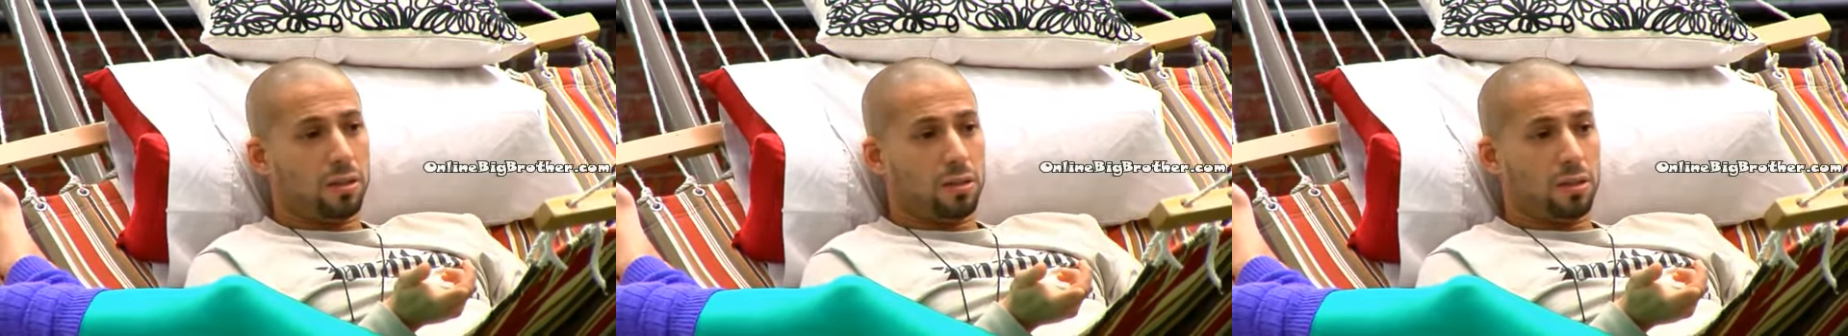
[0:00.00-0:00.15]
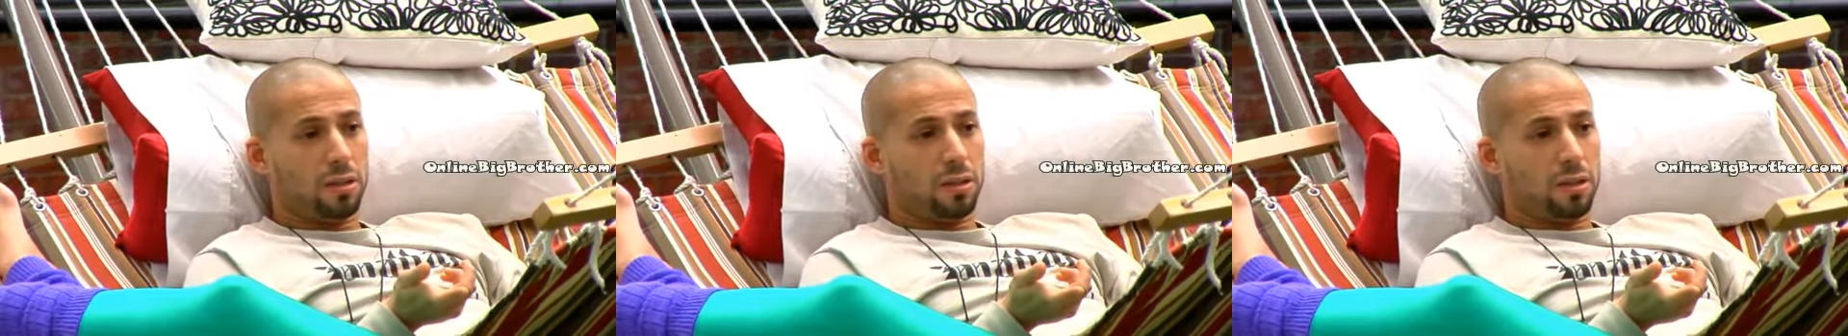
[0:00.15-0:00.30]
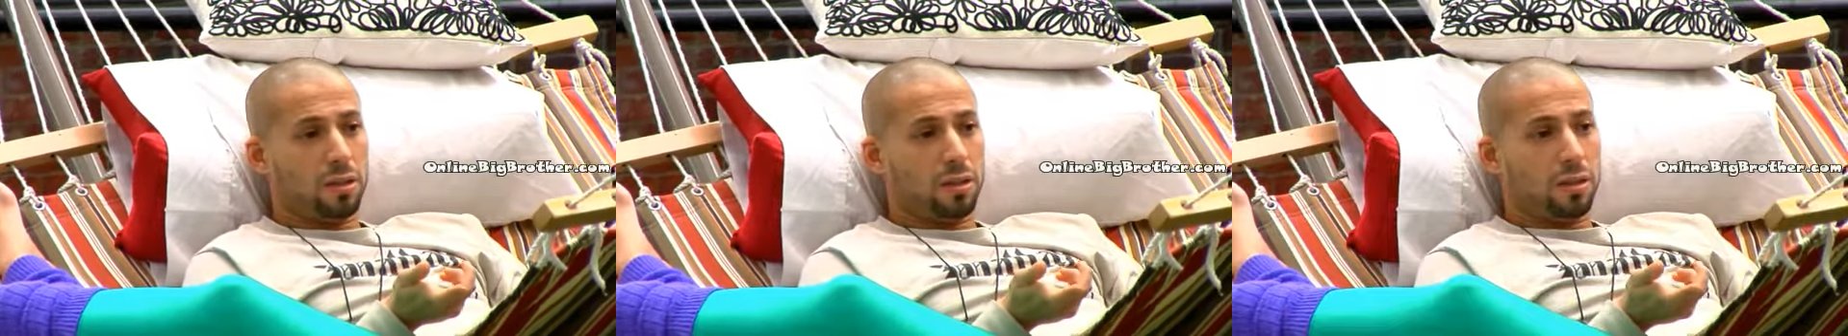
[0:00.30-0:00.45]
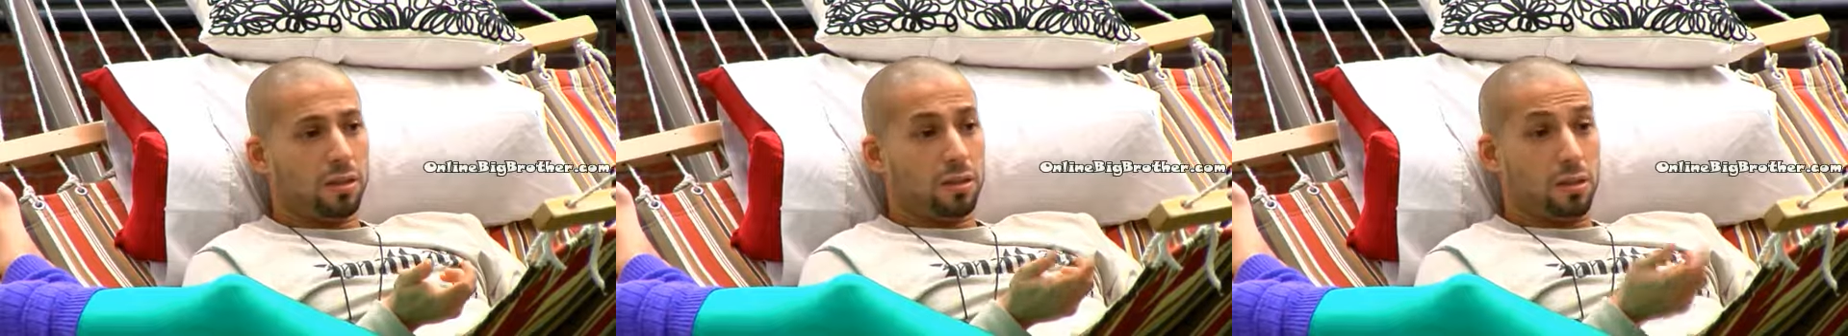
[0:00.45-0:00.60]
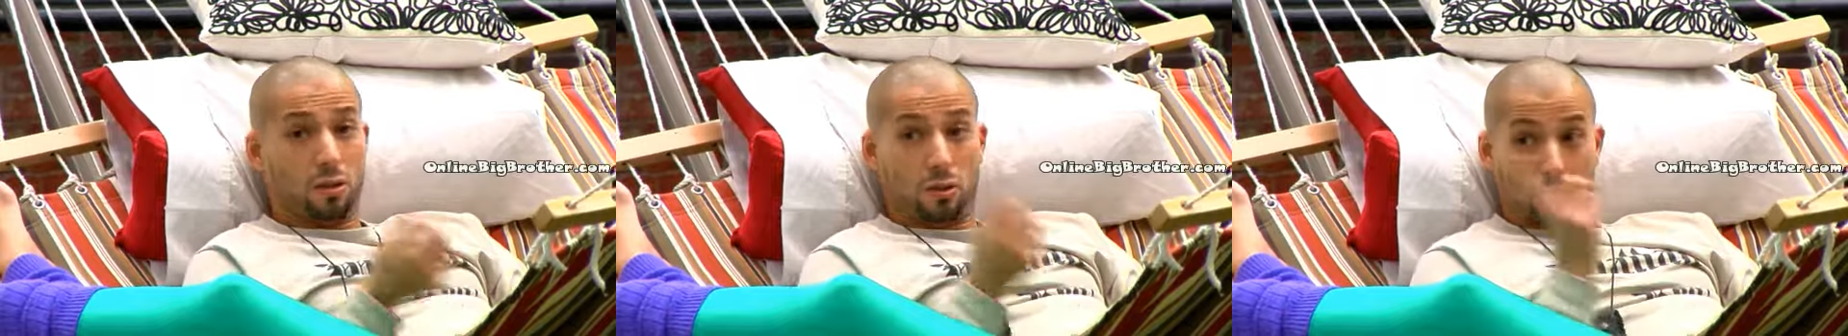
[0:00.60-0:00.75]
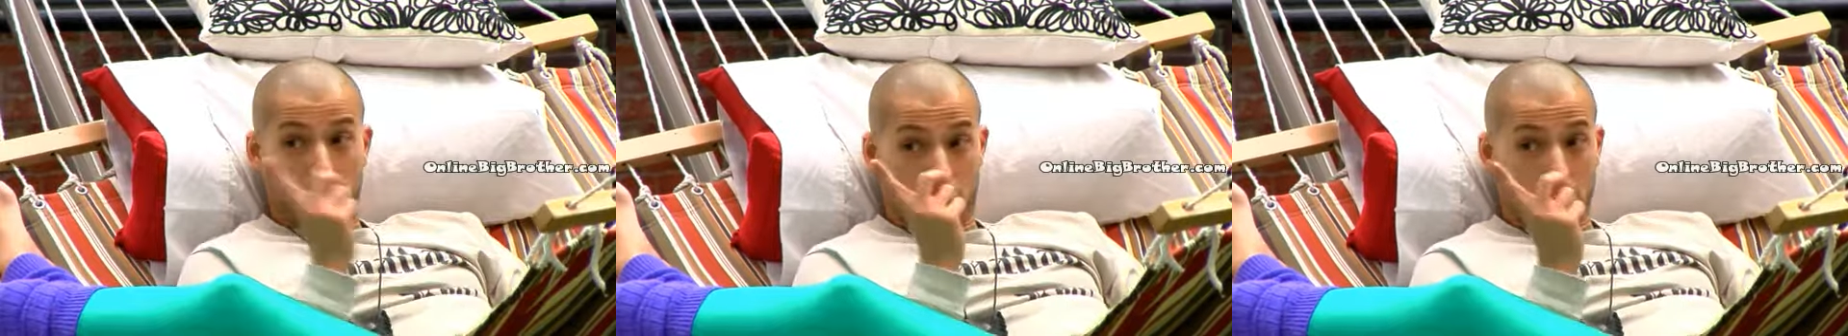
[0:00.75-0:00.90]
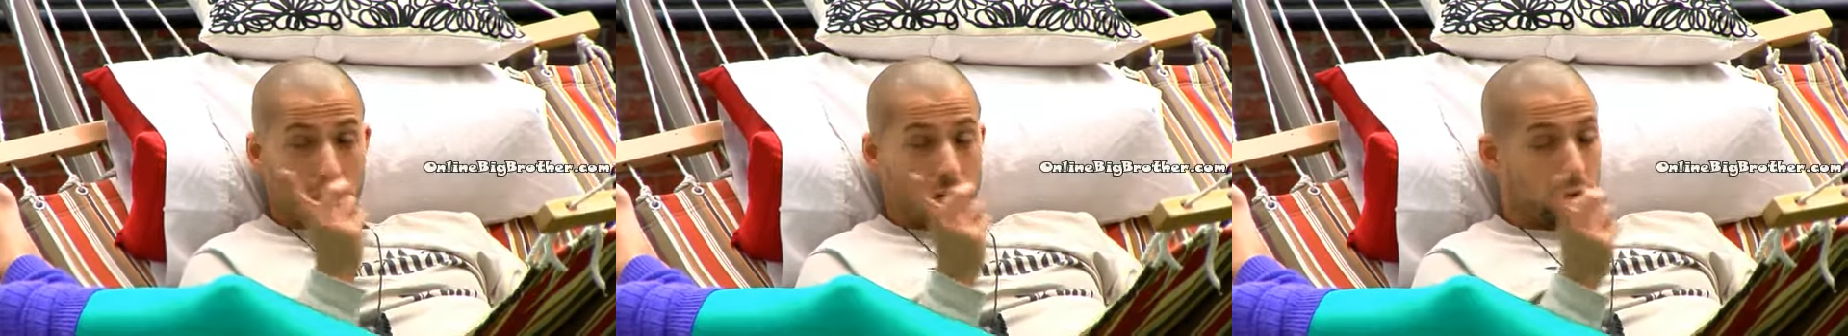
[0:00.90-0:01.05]
Me? No,
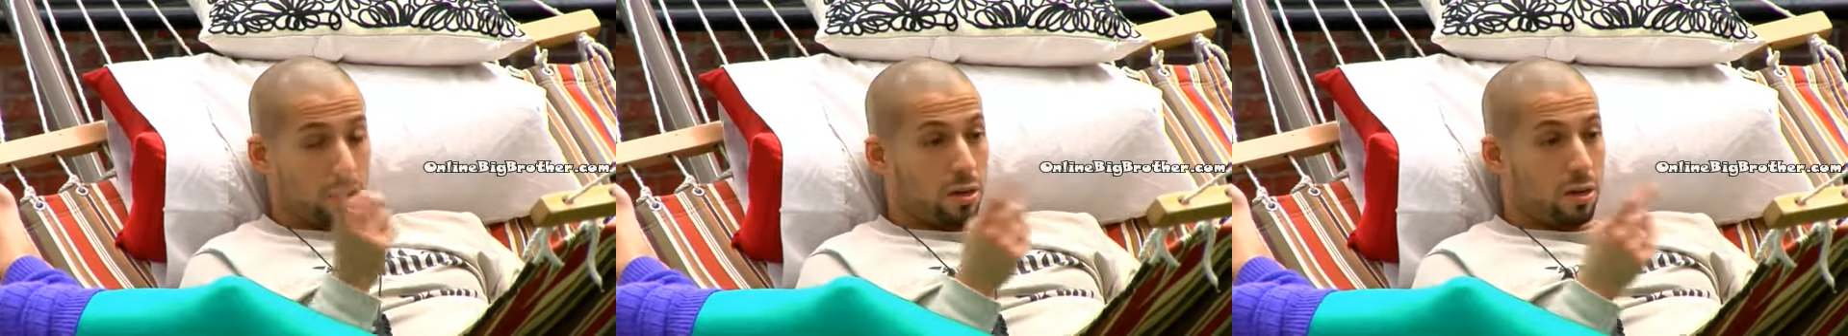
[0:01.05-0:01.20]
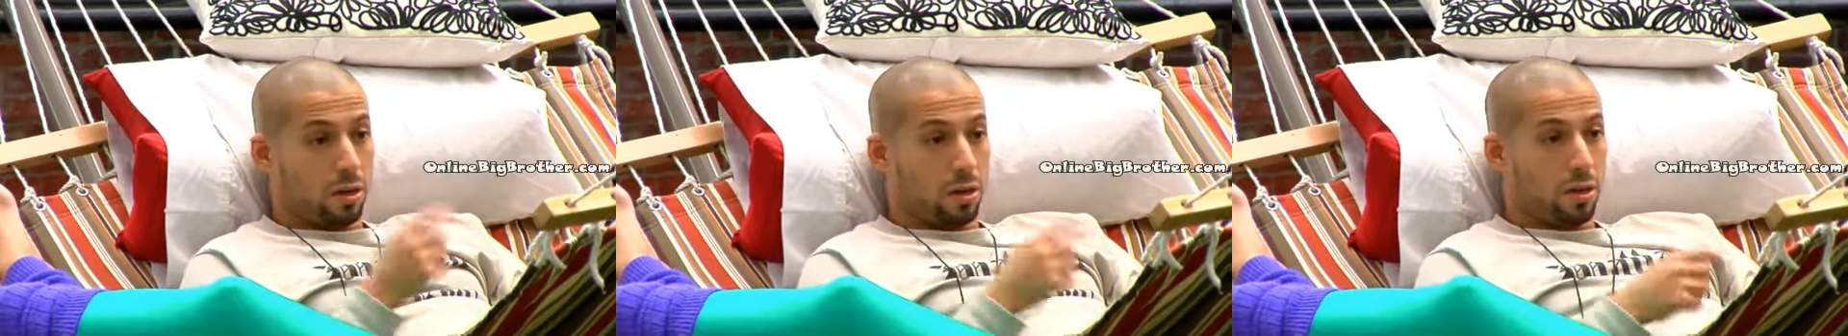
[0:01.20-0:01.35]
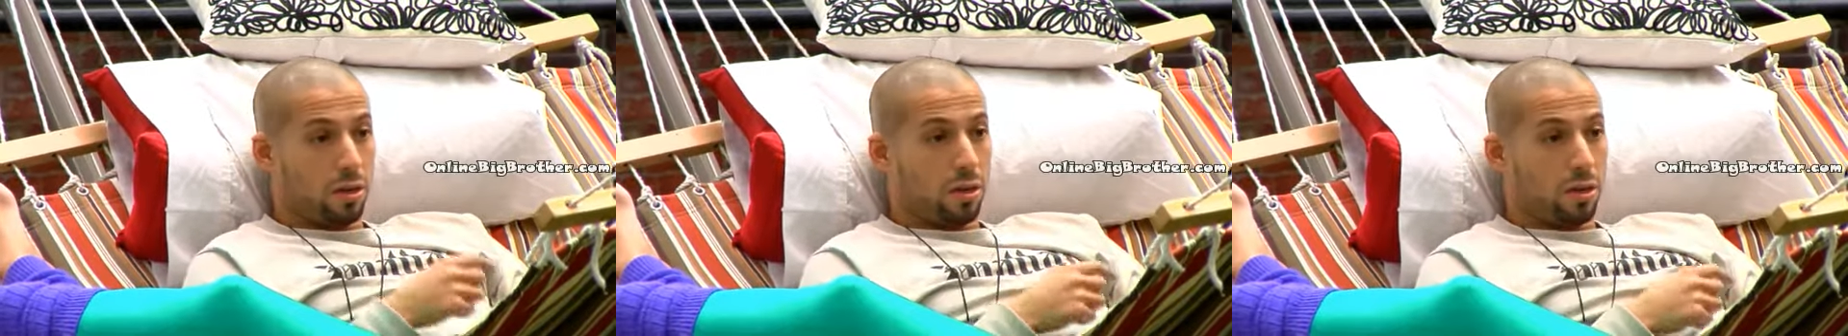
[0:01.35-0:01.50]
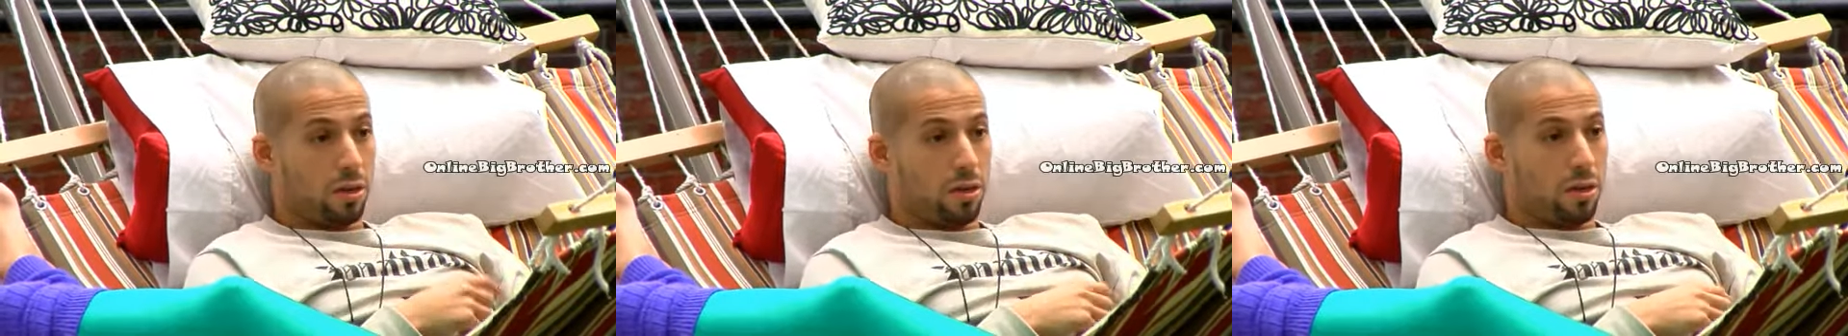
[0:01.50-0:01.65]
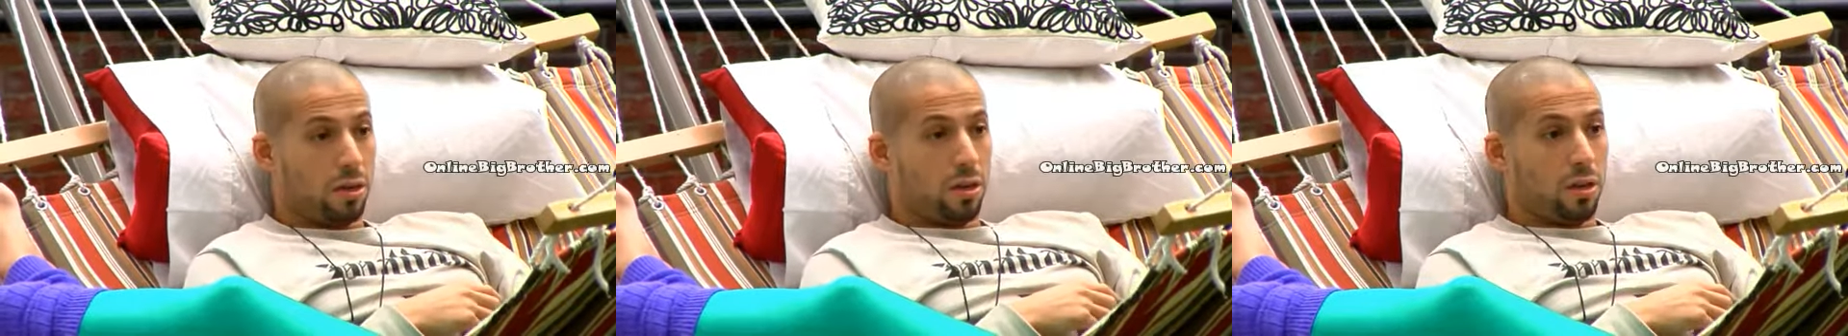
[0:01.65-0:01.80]
her. Mm.